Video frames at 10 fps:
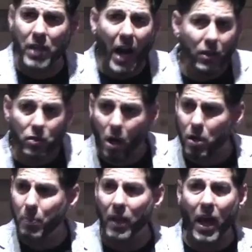saw you,
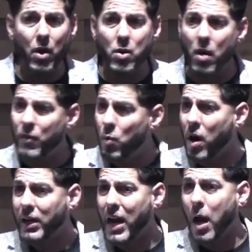brother. I don't know if you're
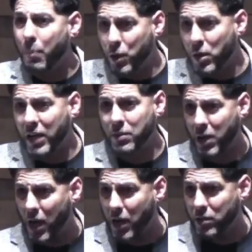working out, but you got some
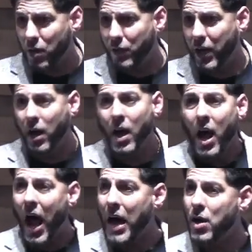guns over there.
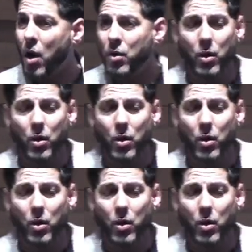I know you